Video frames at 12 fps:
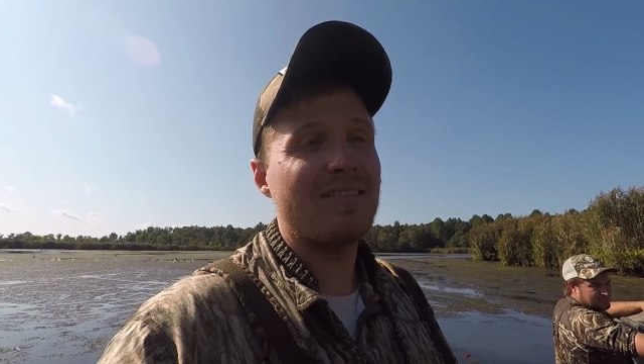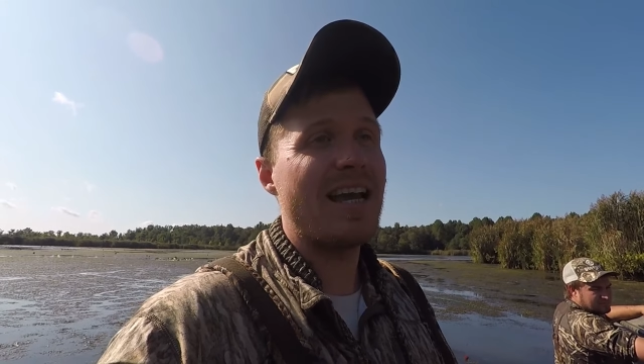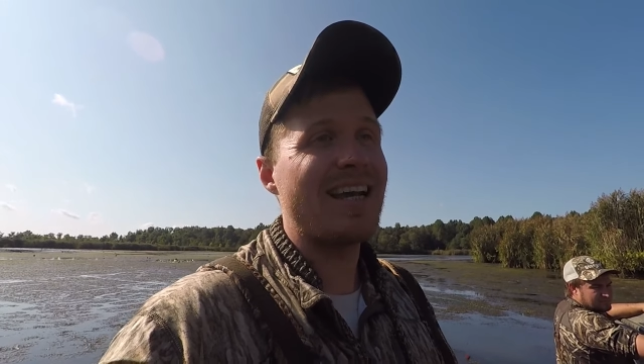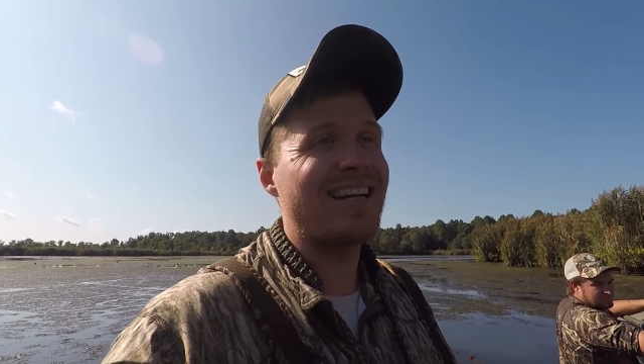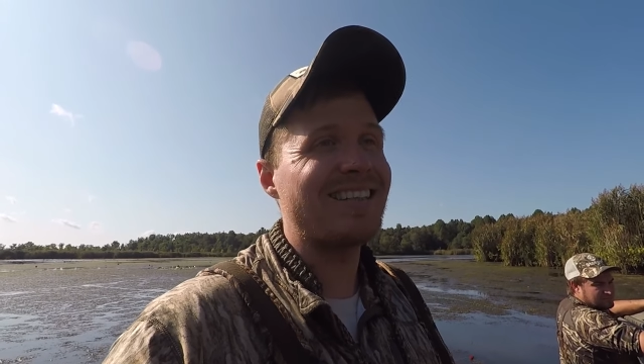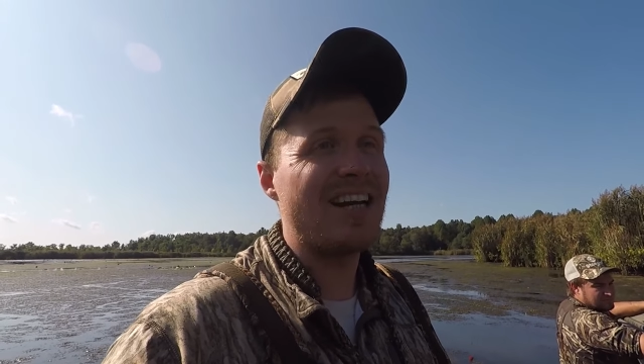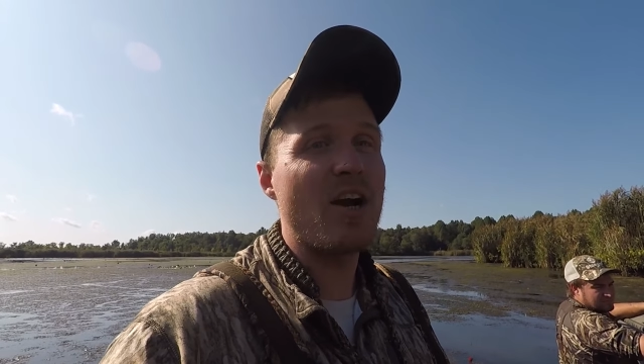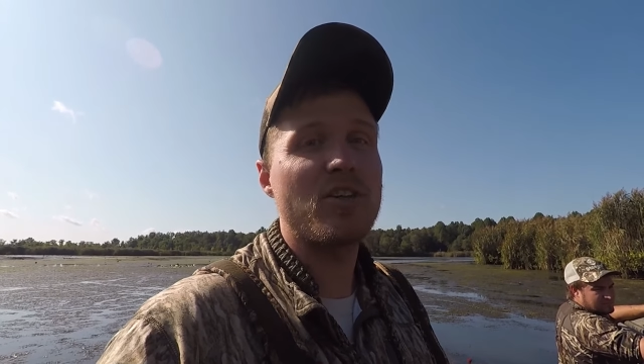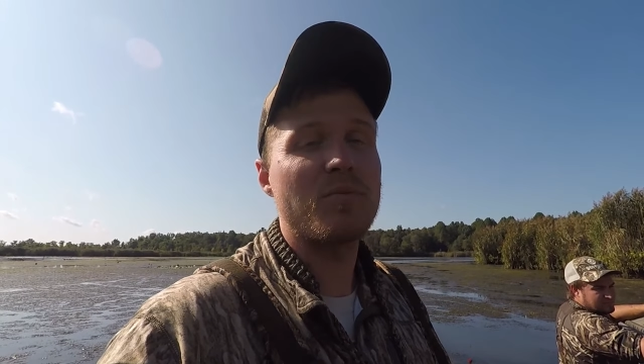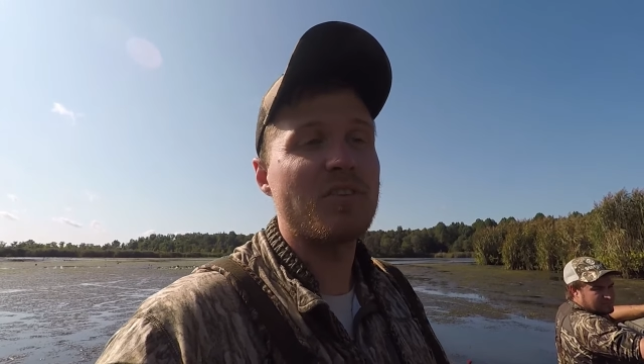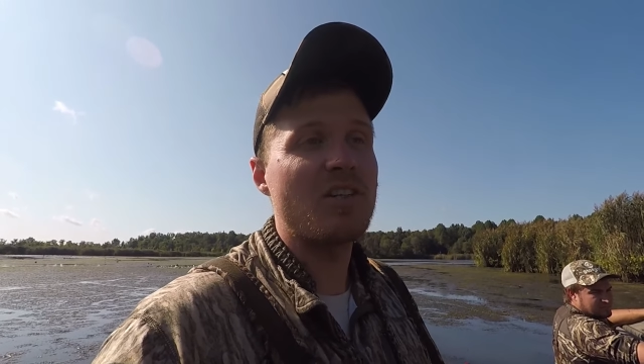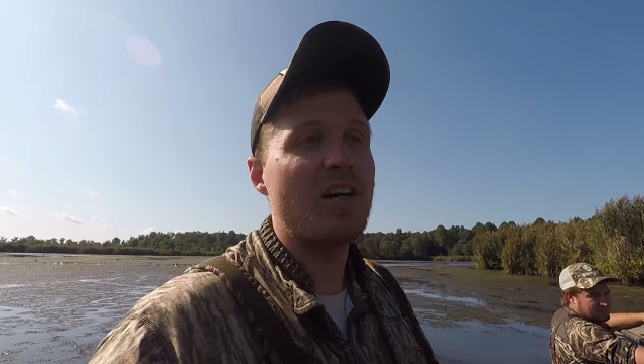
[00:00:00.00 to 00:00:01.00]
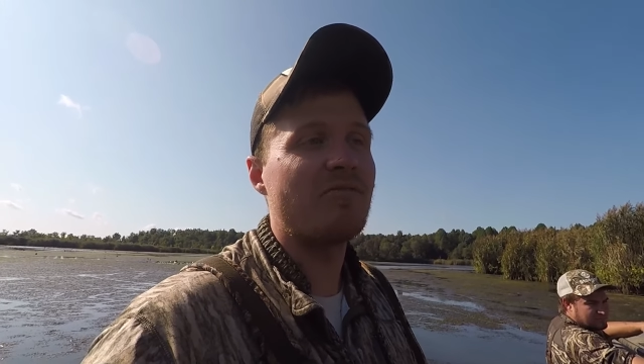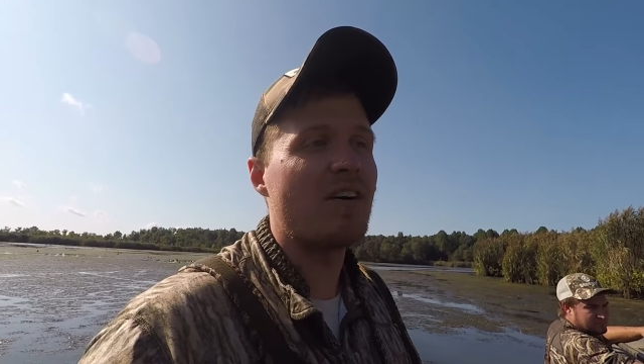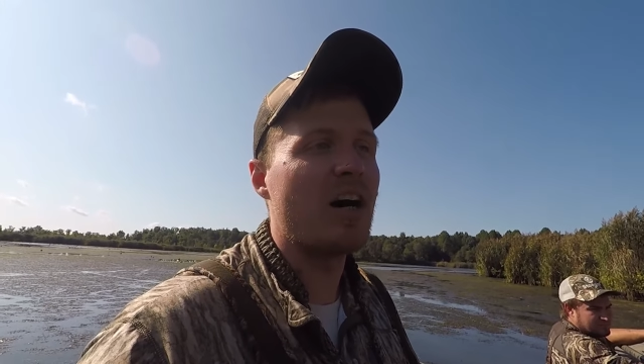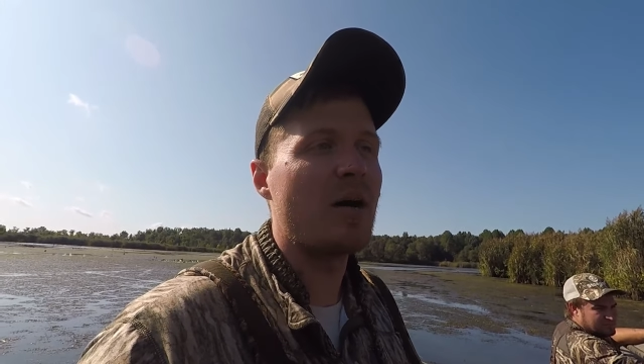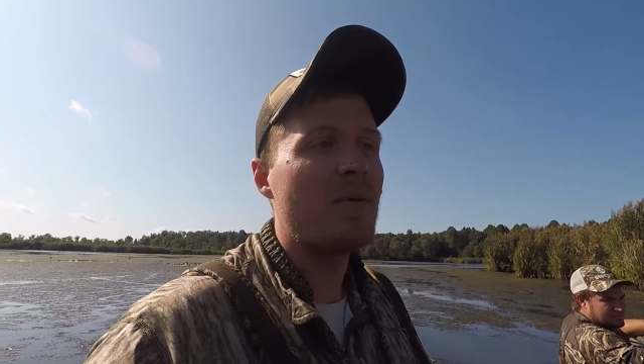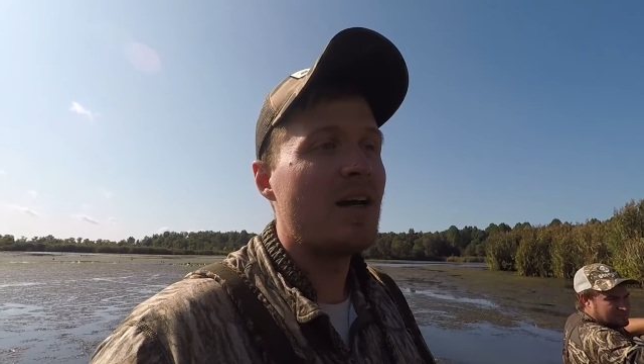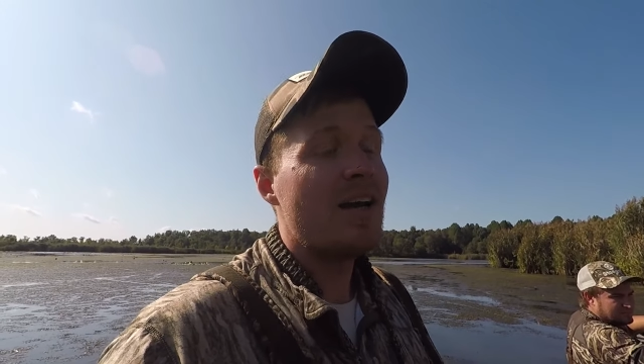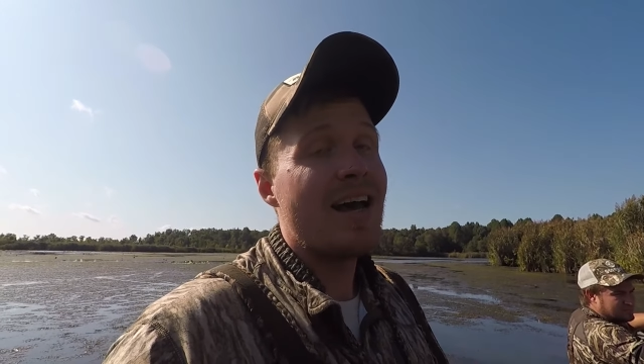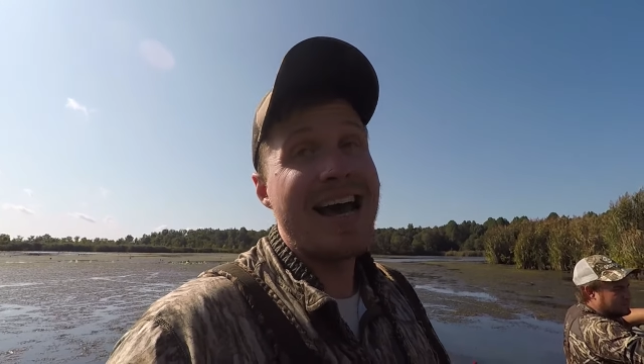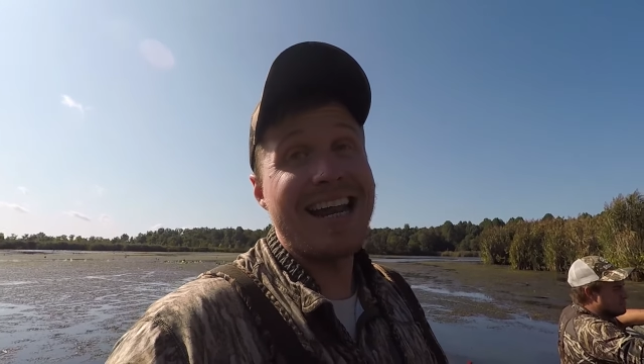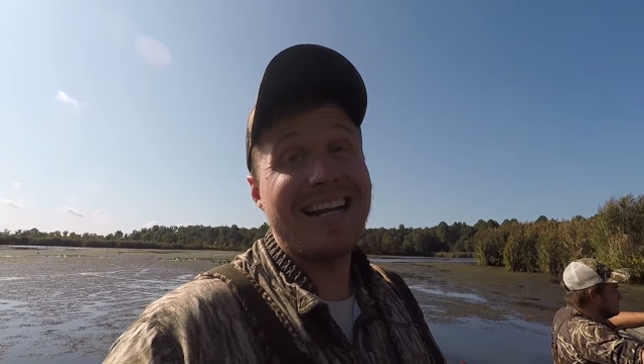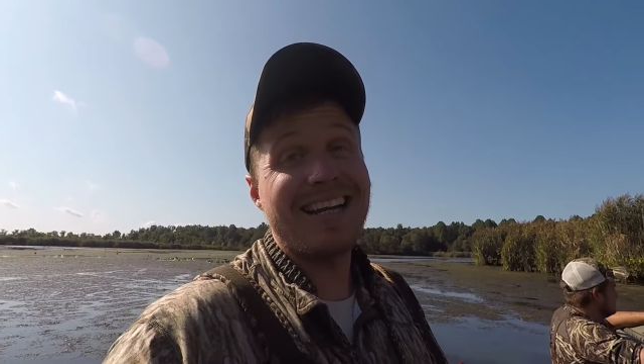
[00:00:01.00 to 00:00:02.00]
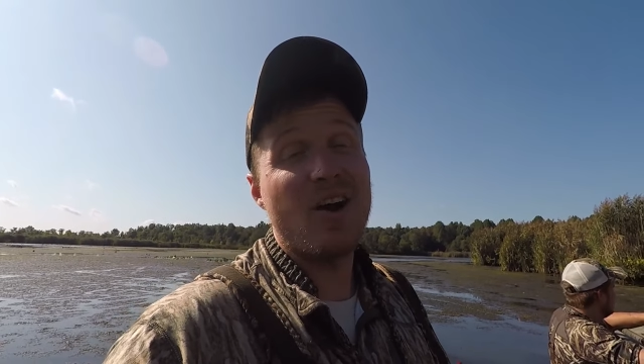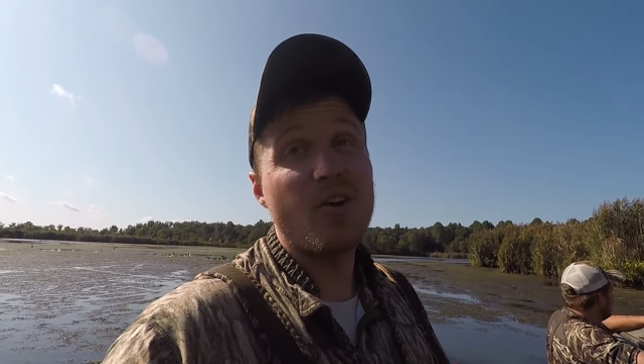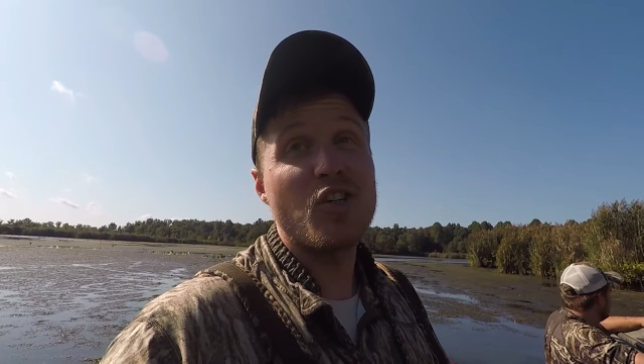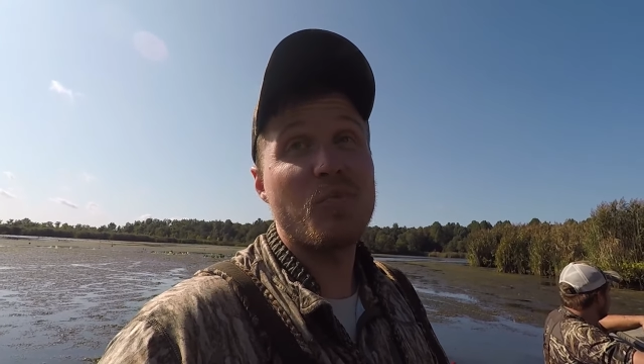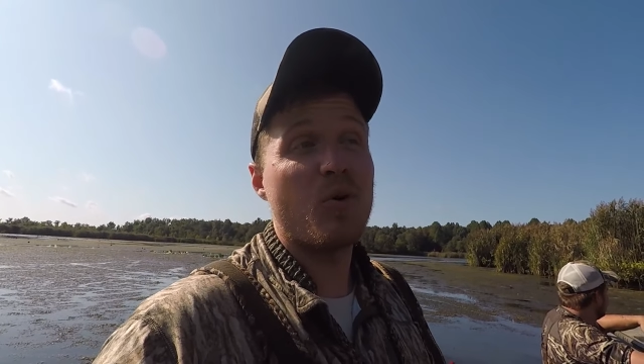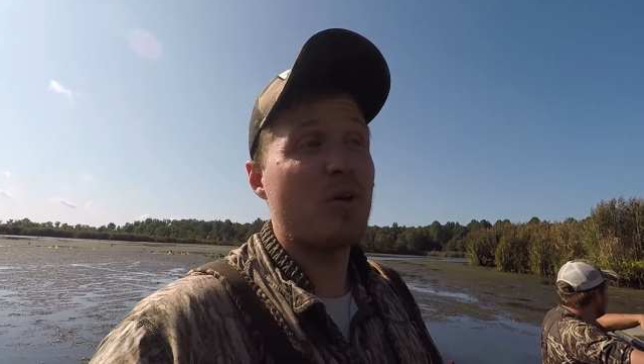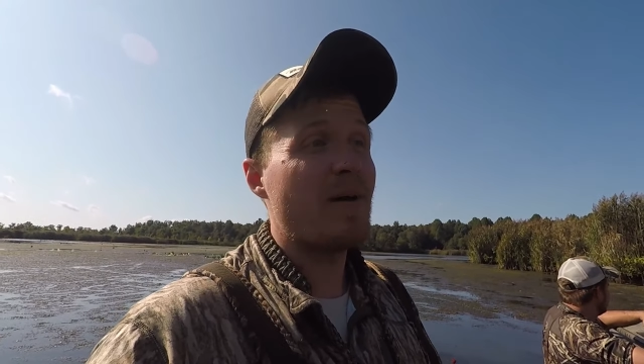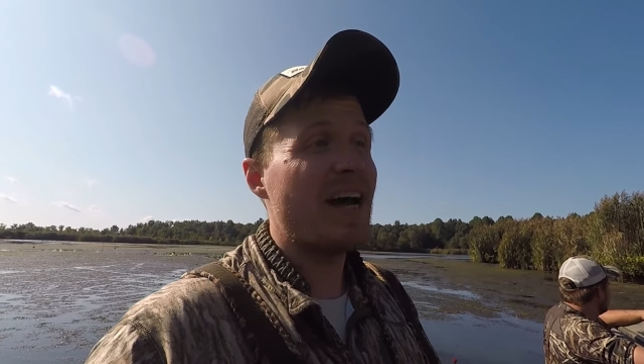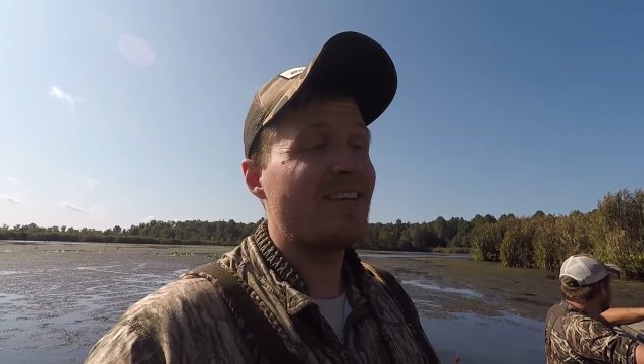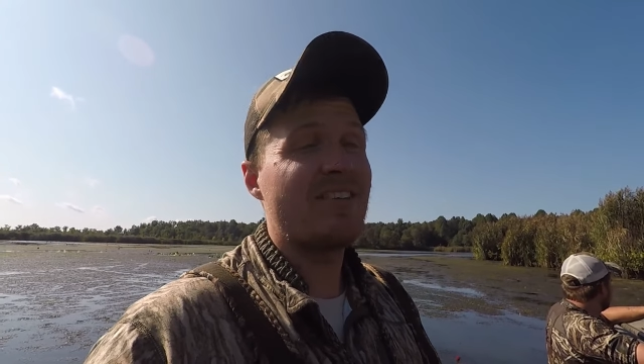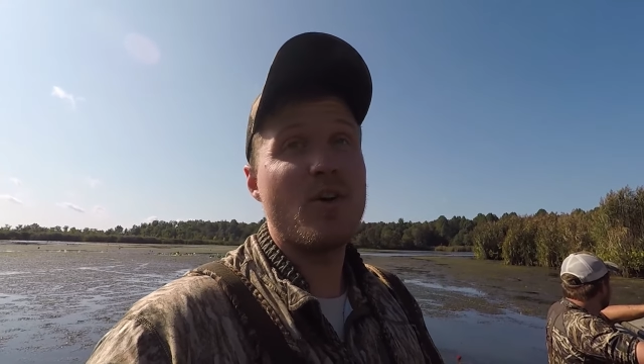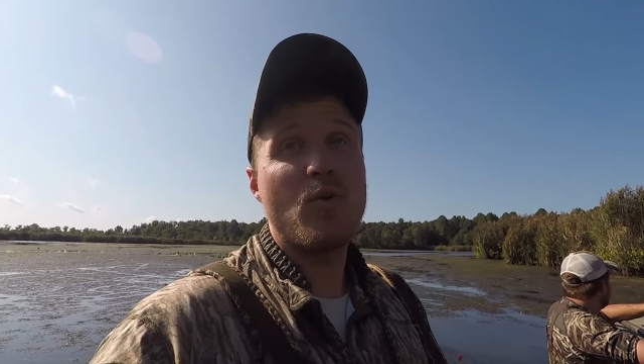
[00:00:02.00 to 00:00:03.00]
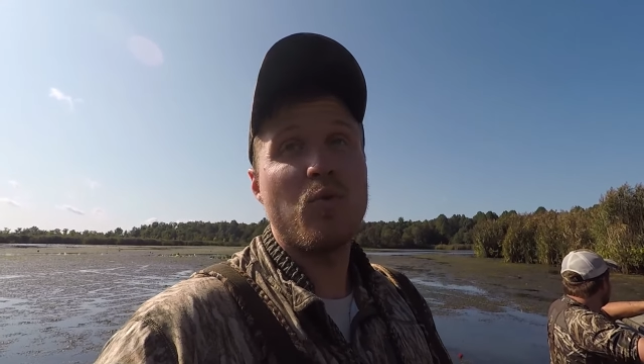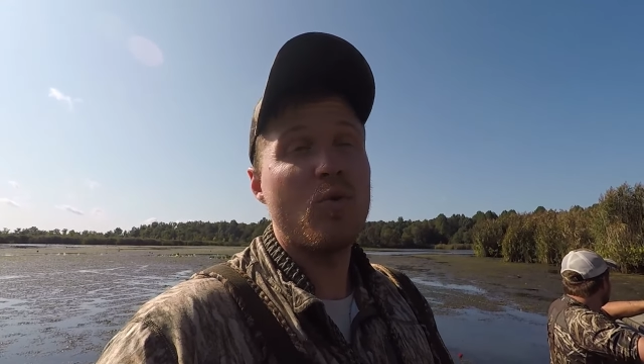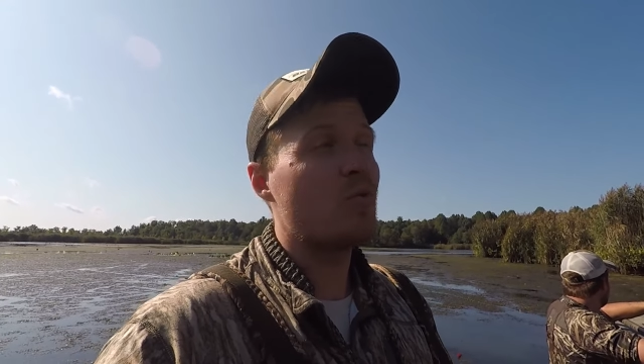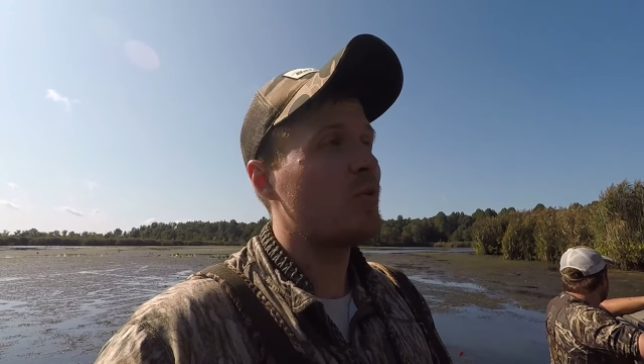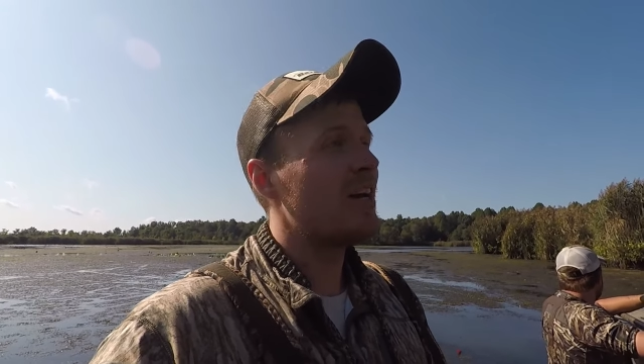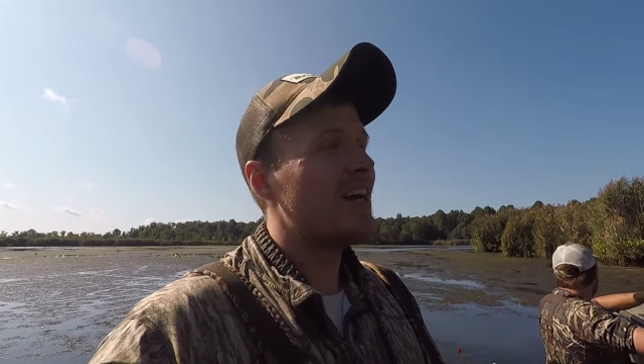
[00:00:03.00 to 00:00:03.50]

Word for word: it can tear some stuff up, and it can hurt you pretty bad too. Whew.